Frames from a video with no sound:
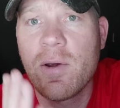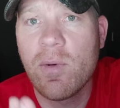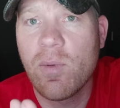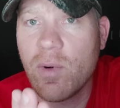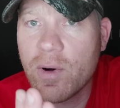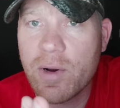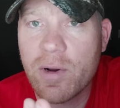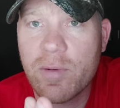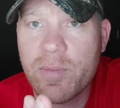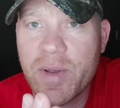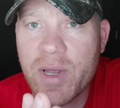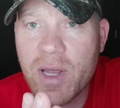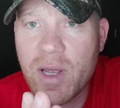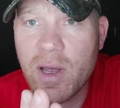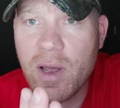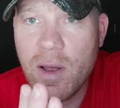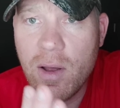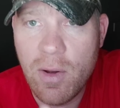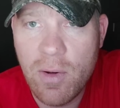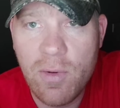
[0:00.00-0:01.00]
We're going
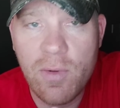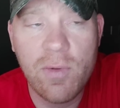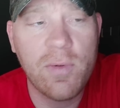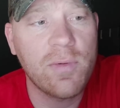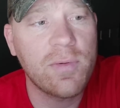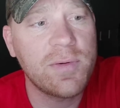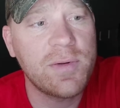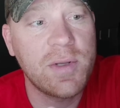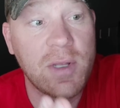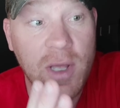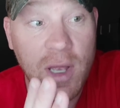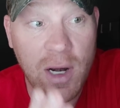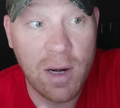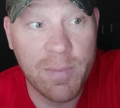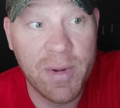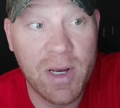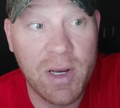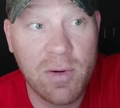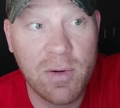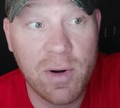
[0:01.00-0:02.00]
to
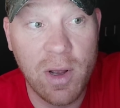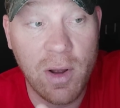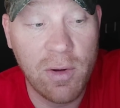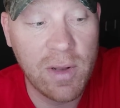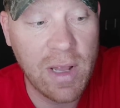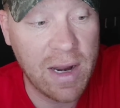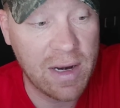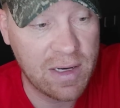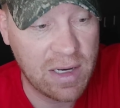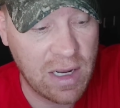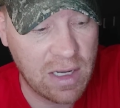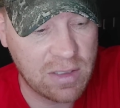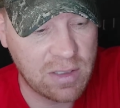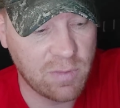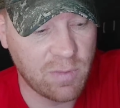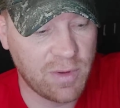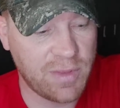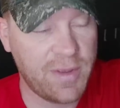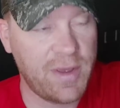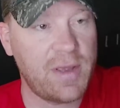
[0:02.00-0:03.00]
be doing a whole lot of
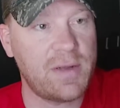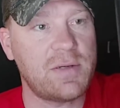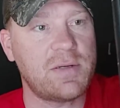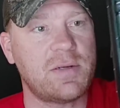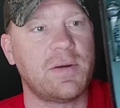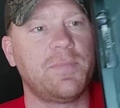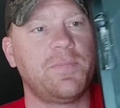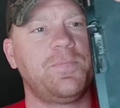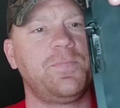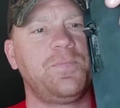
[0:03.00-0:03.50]
testing with this.